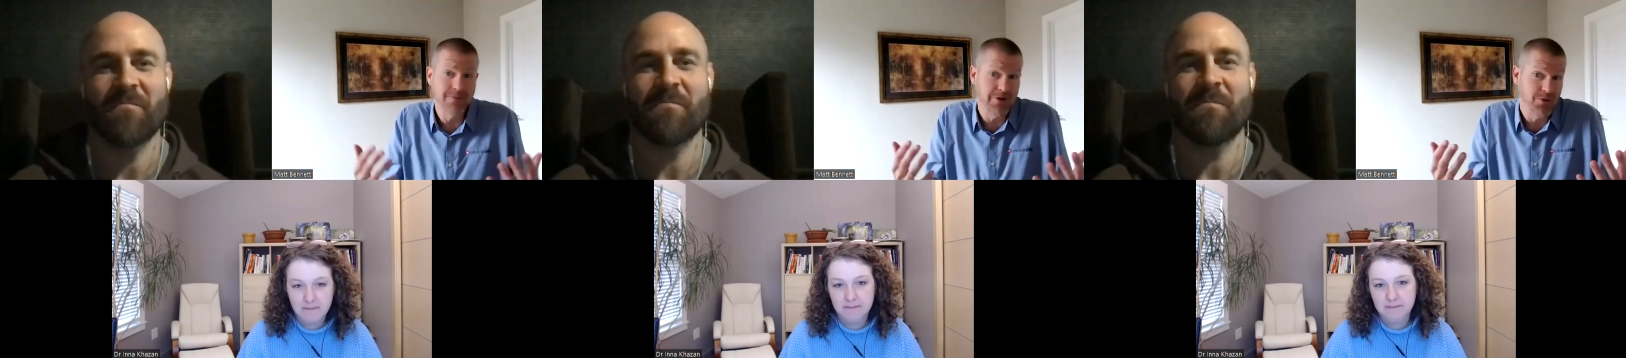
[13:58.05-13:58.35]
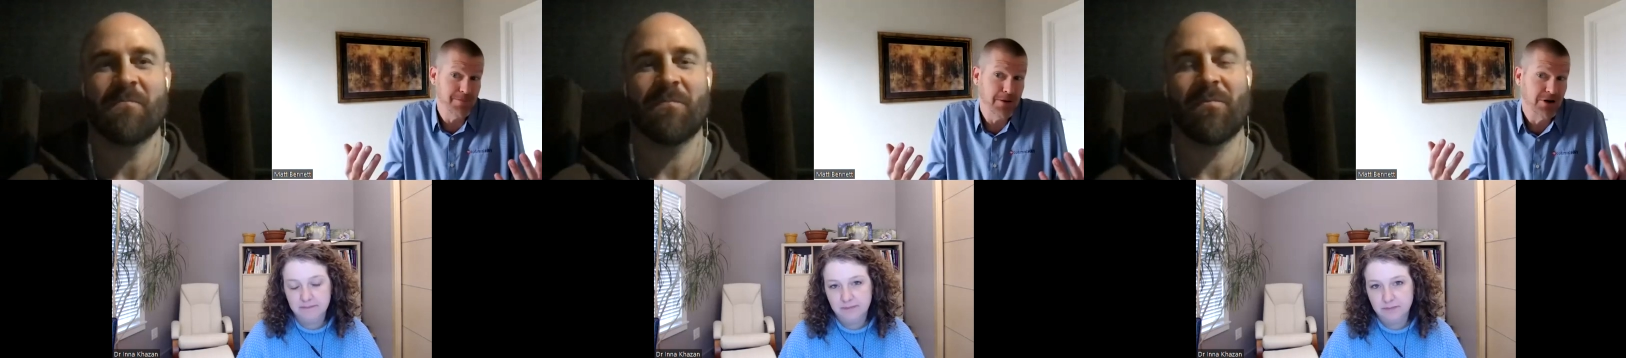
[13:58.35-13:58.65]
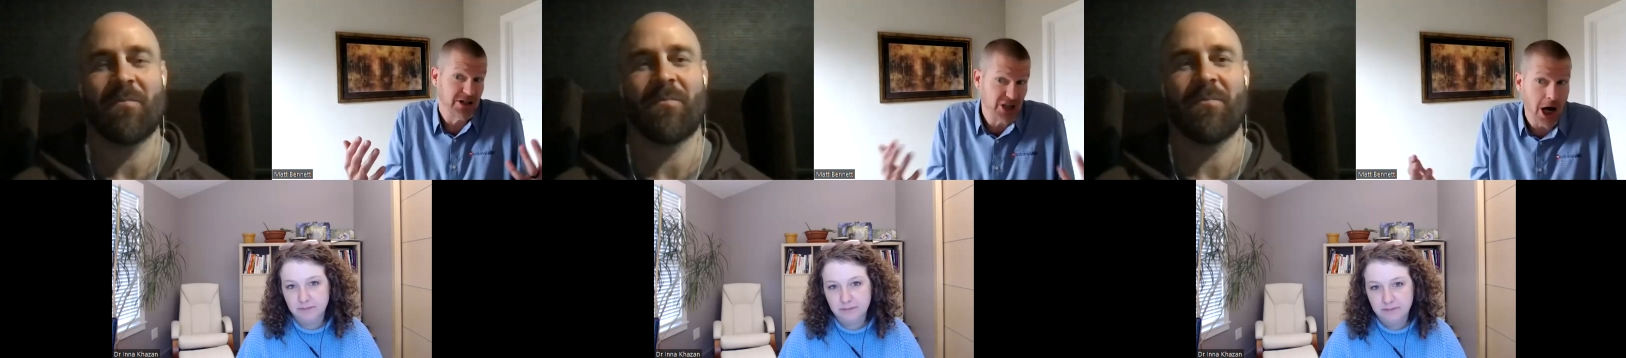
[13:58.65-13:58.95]

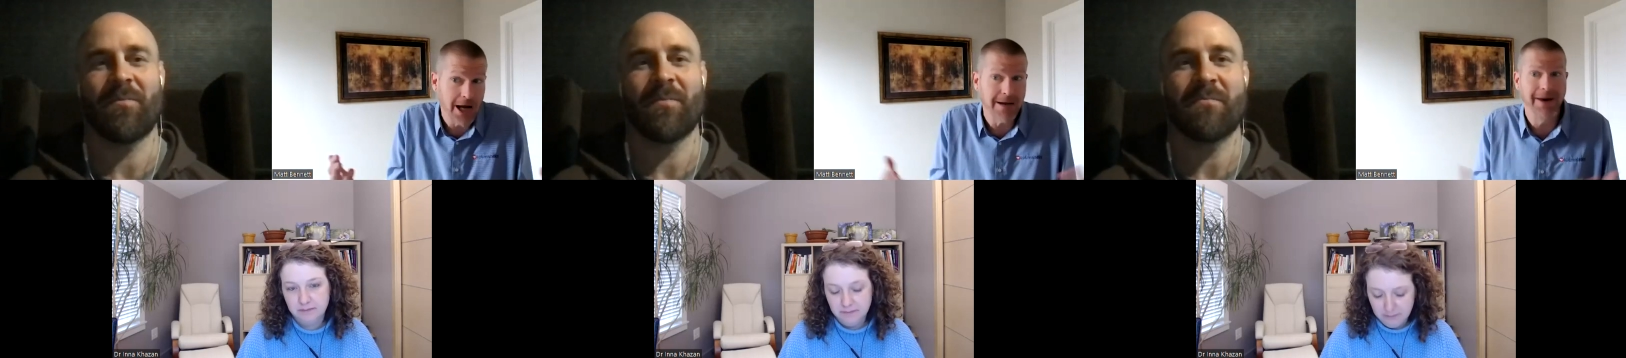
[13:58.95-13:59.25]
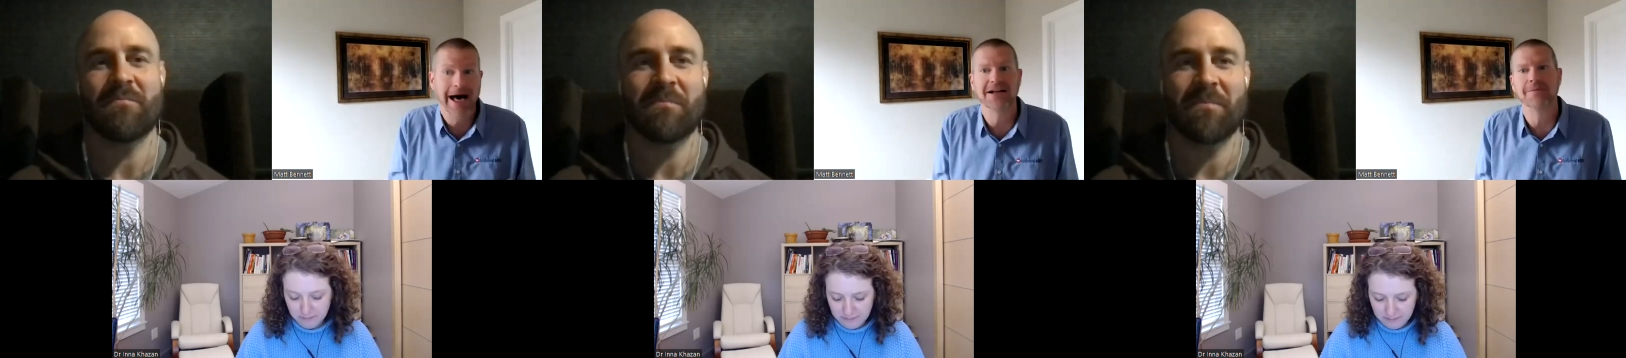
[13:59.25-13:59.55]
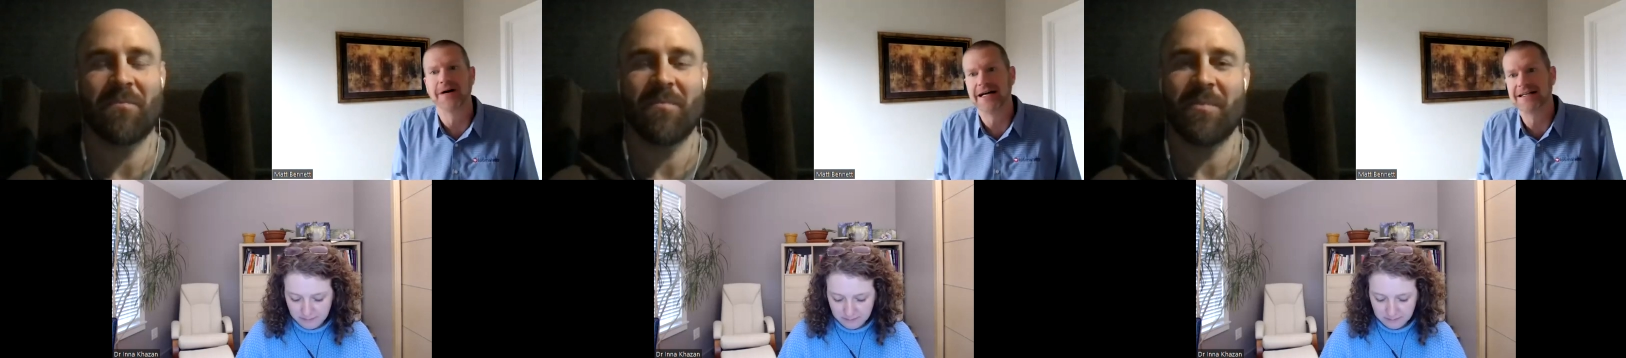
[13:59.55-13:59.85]
Speaker 1: to talk
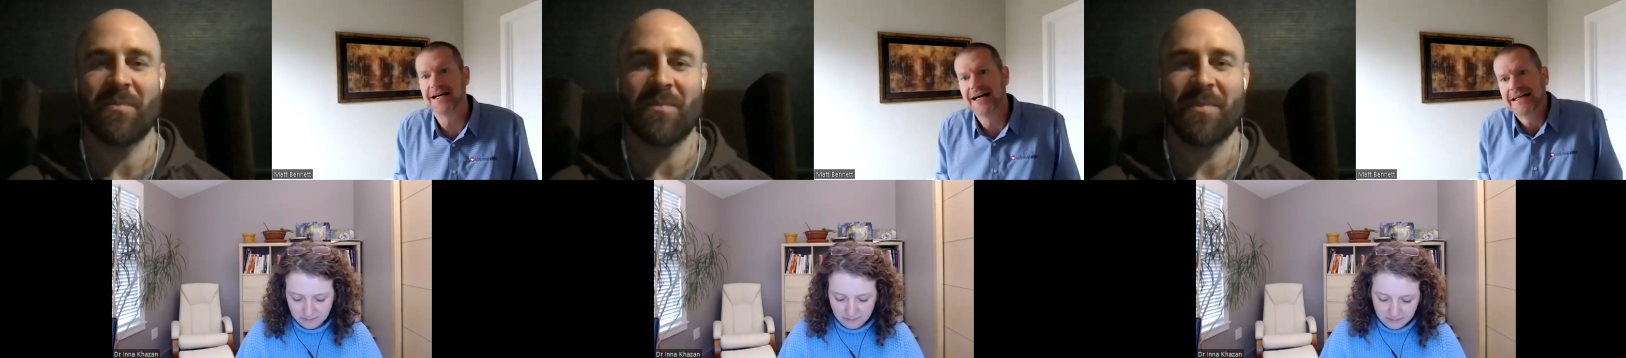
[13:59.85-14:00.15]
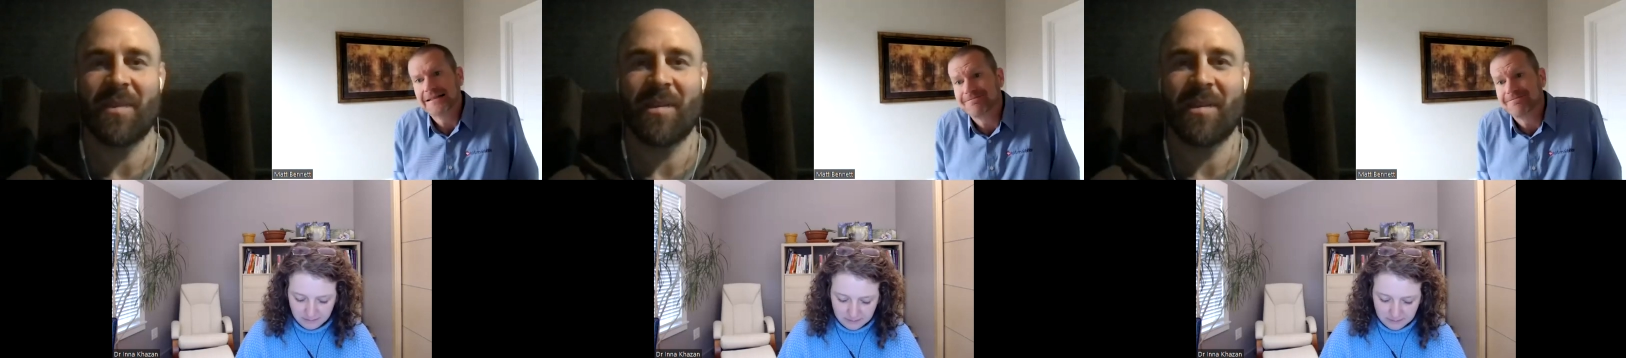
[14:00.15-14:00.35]
about it, but